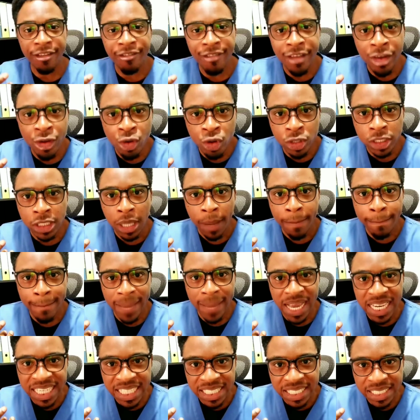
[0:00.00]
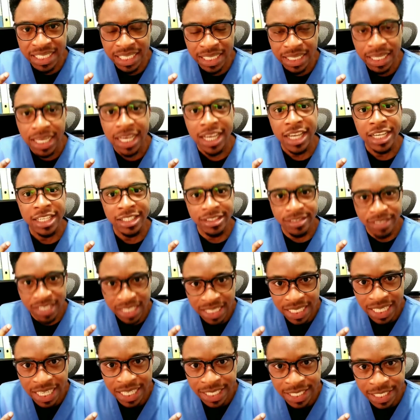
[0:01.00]
They fit use medicine,
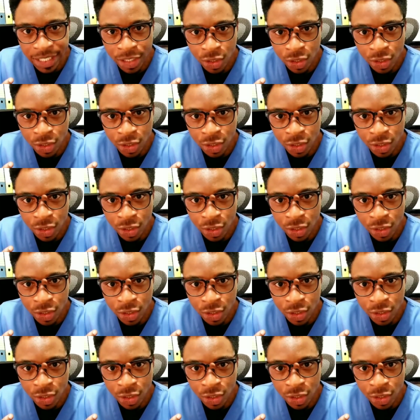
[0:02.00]
treat kidney